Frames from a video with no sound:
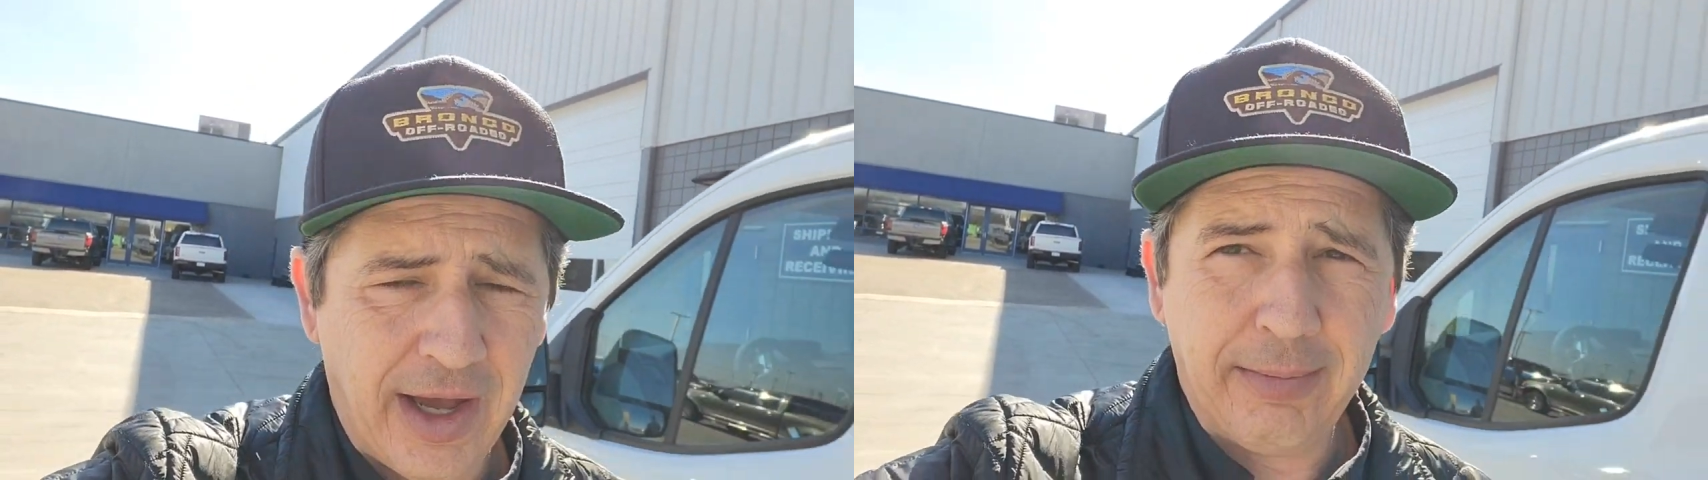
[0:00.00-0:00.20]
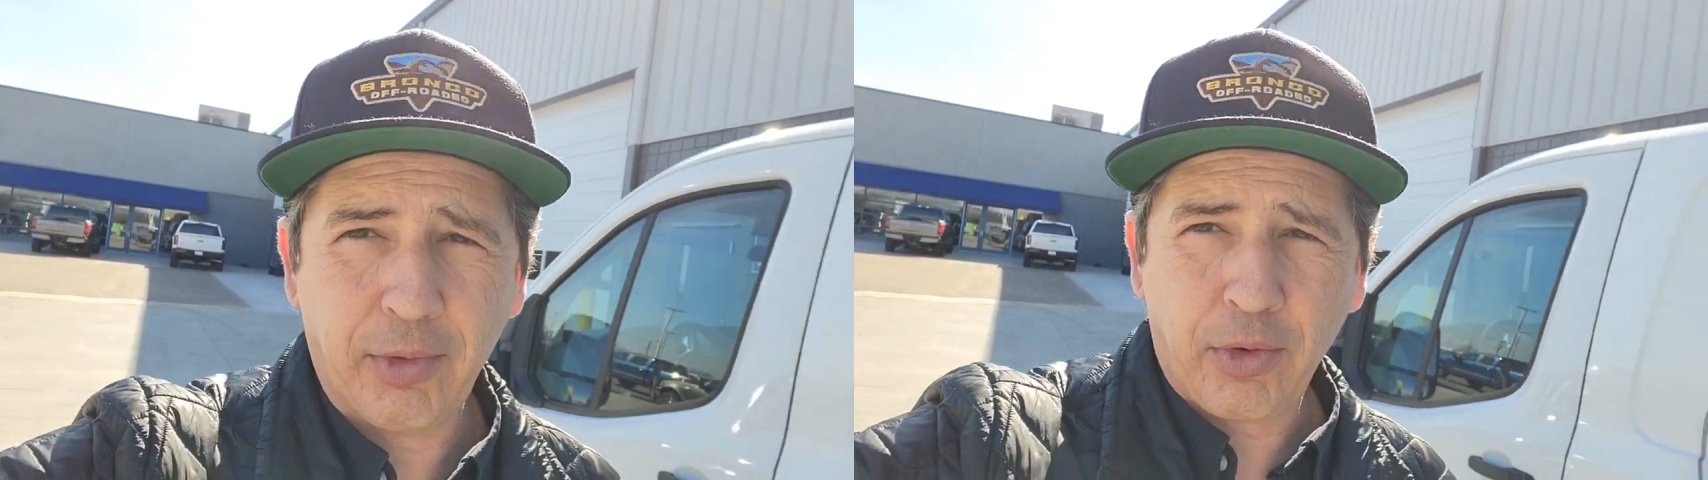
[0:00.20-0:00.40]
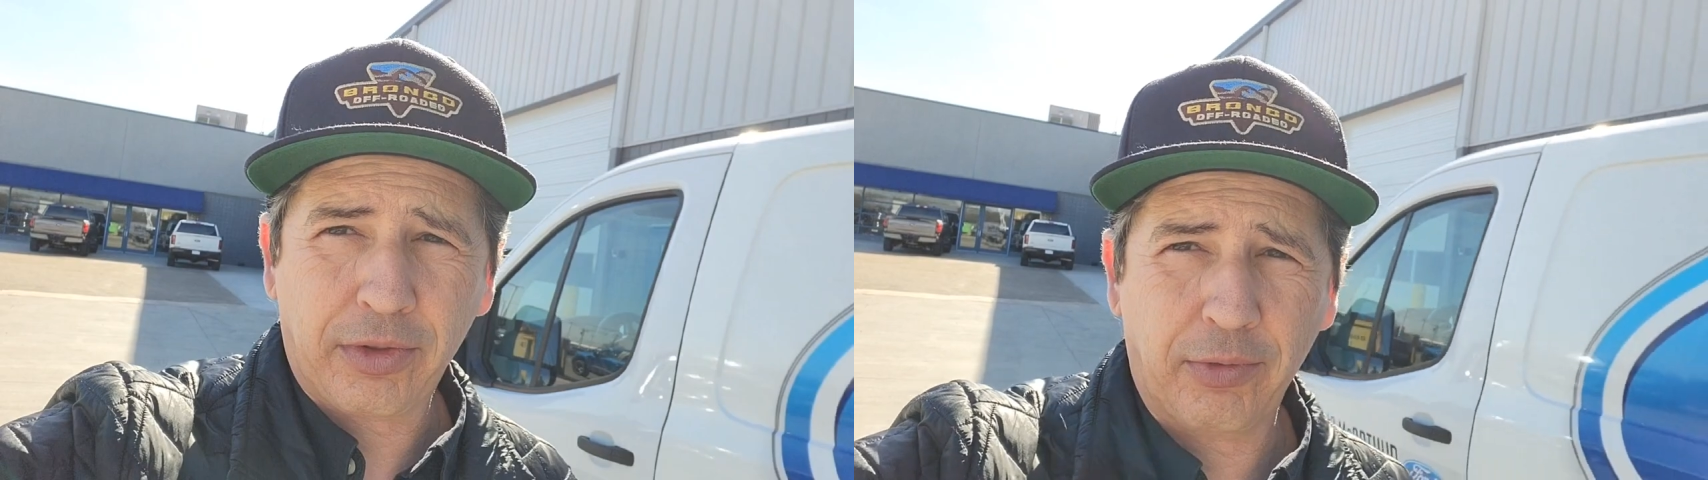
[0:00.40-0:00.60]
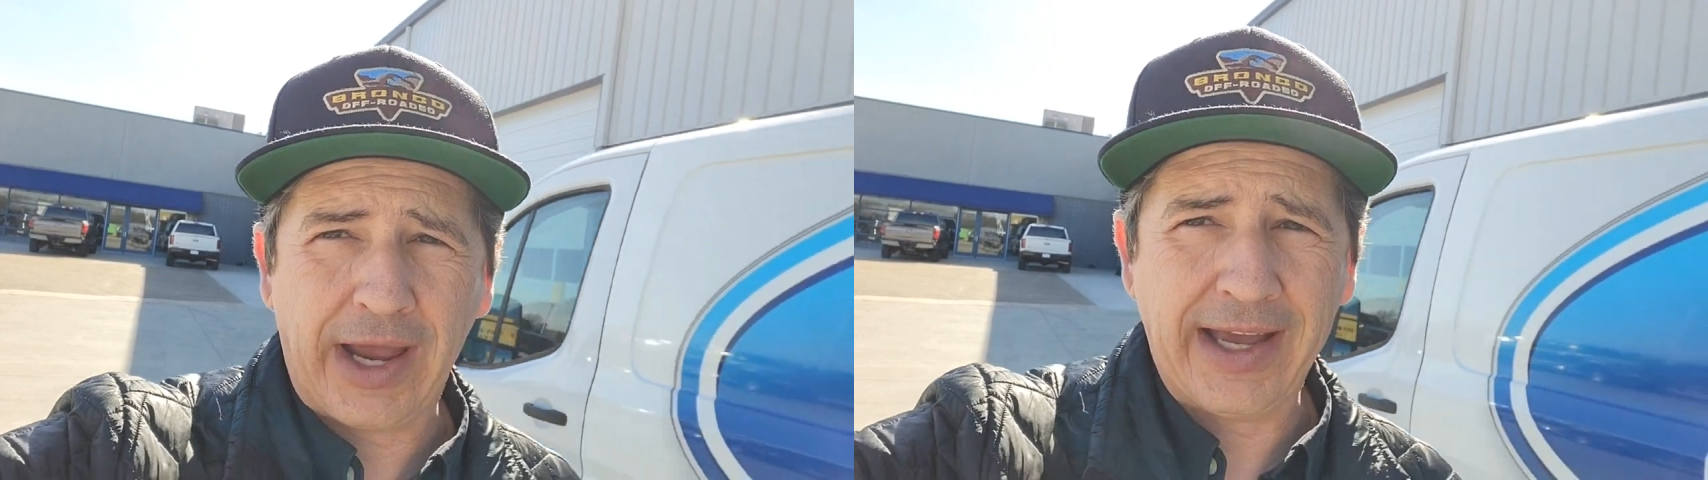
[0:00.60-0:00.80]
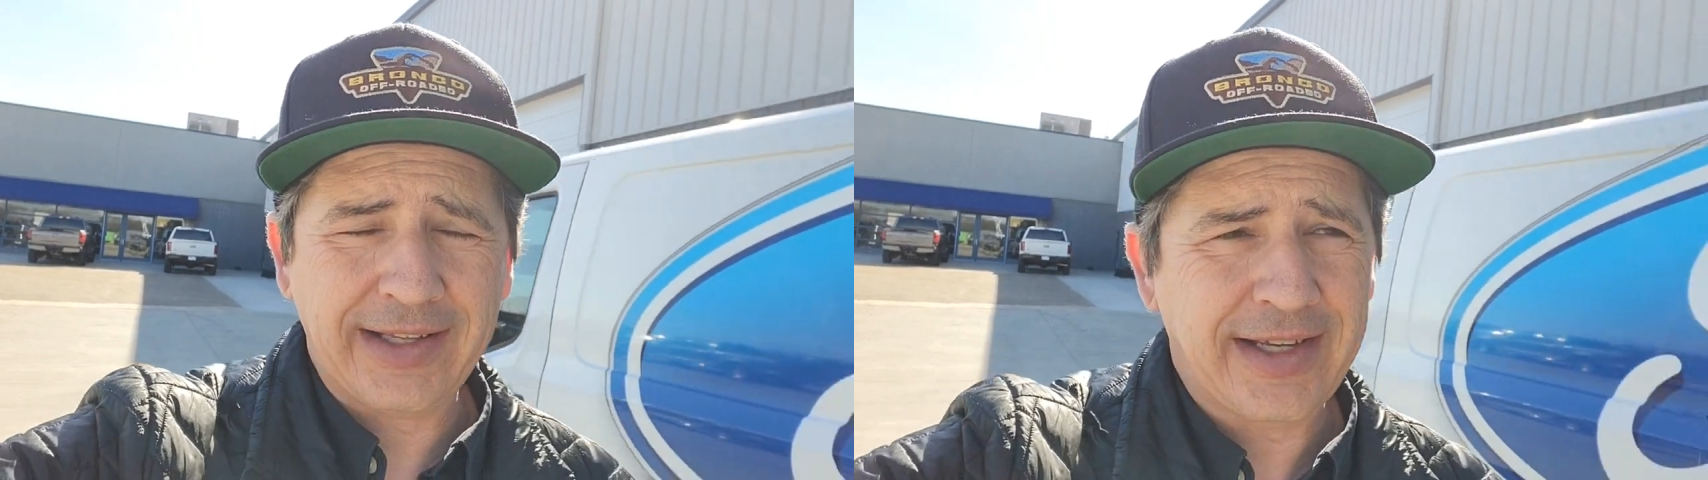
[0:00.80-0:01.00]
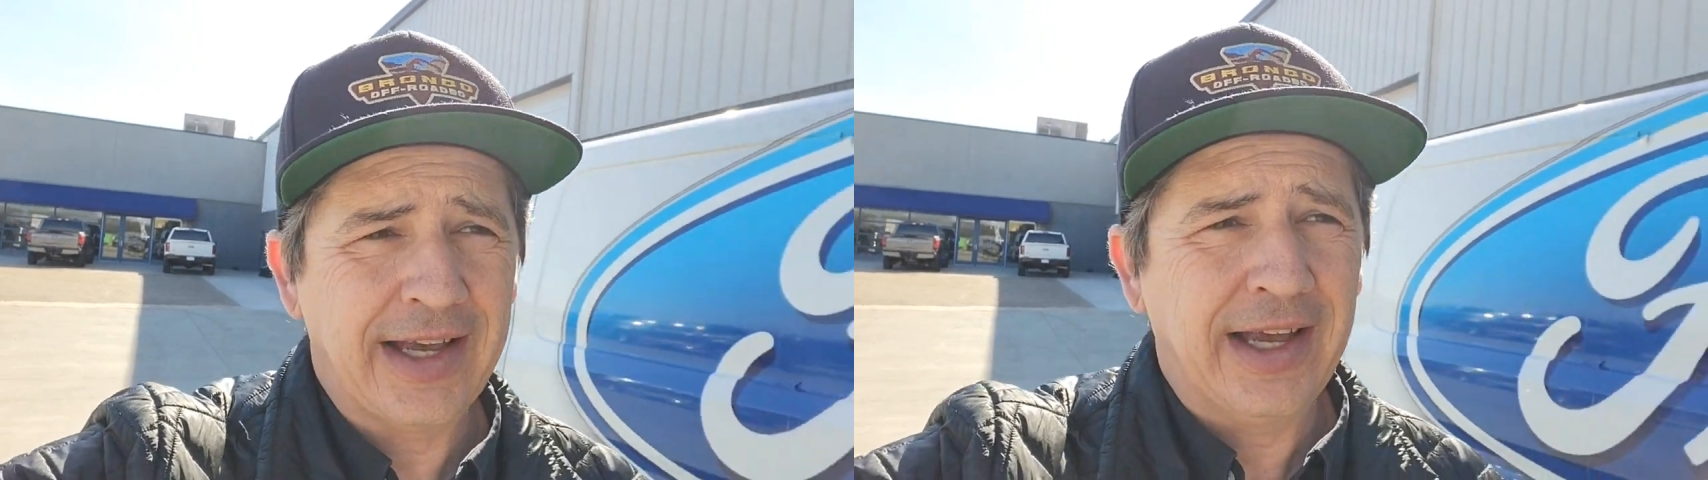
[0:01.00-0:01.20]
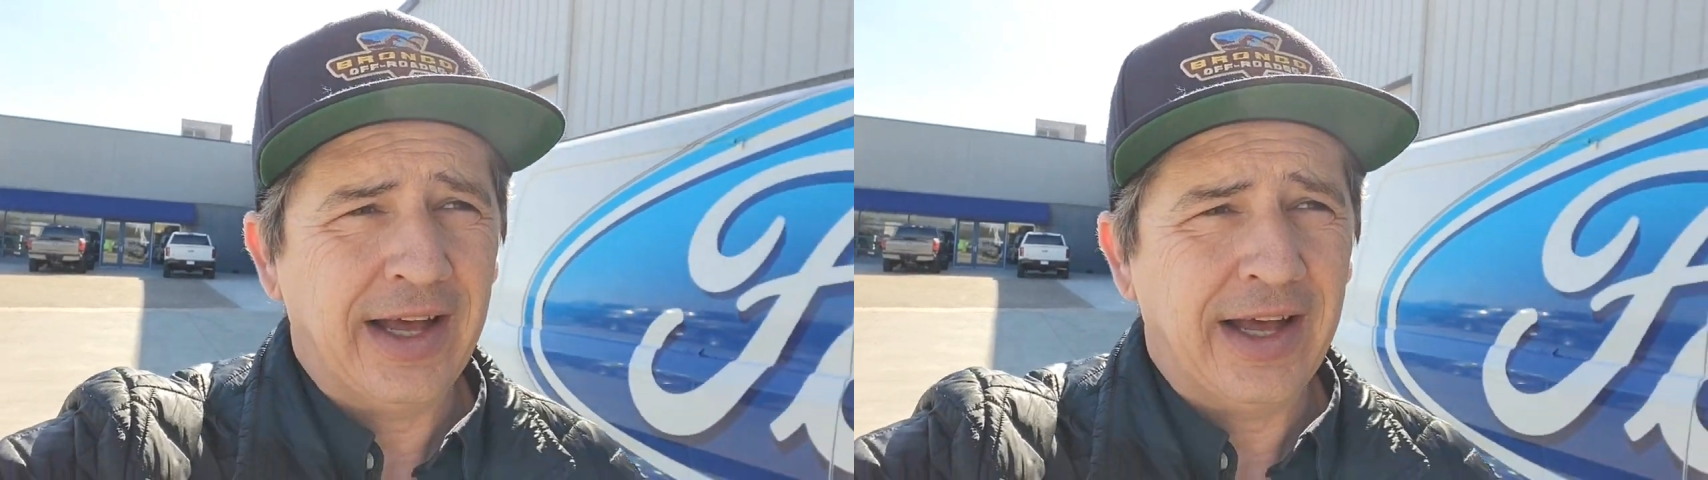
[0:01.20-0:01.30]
um, or Threads,